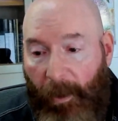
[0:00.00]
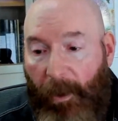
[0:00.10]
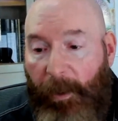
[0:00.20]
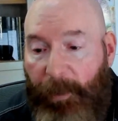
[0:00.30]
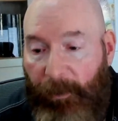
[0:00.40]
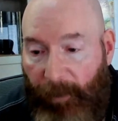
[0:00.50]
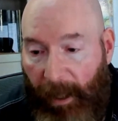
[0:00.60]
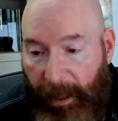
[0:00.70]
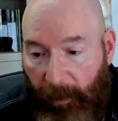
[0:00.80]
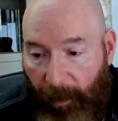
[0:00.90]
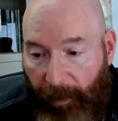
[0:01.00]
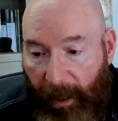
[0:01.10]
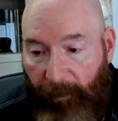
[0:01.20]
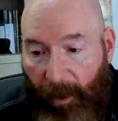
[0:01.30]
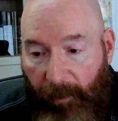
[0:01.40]
Are you providing what they
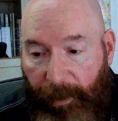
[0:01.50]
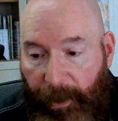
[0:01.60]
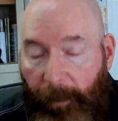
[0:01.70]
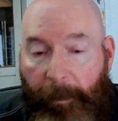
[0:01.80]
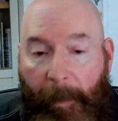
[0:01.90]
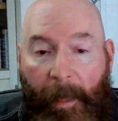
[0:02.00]
have offered you?